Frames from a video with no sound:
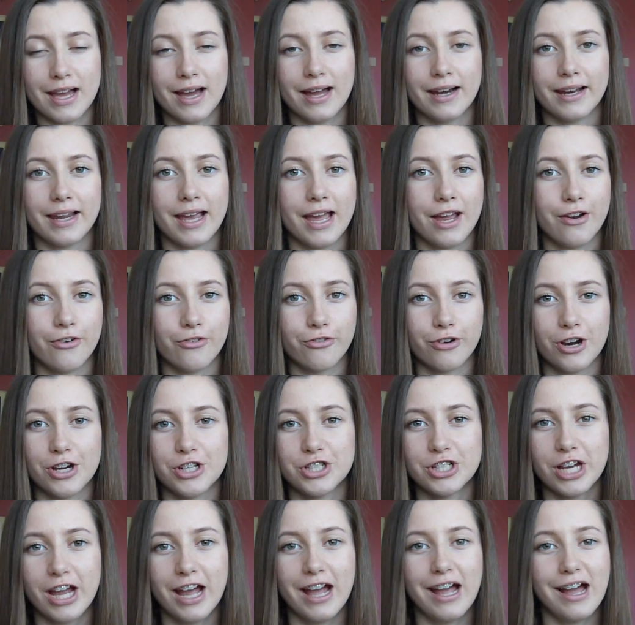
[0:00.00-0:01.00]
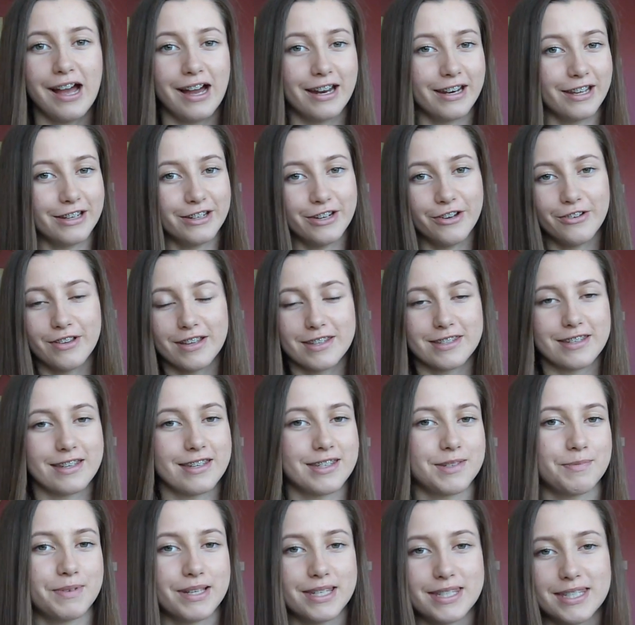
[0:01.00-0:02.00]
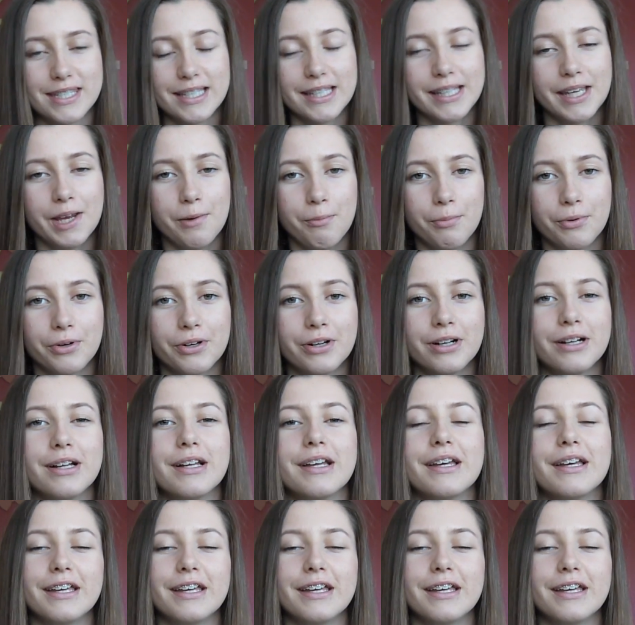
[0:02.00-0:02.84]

and getting fresh air, and I know that sounds a bit silly, but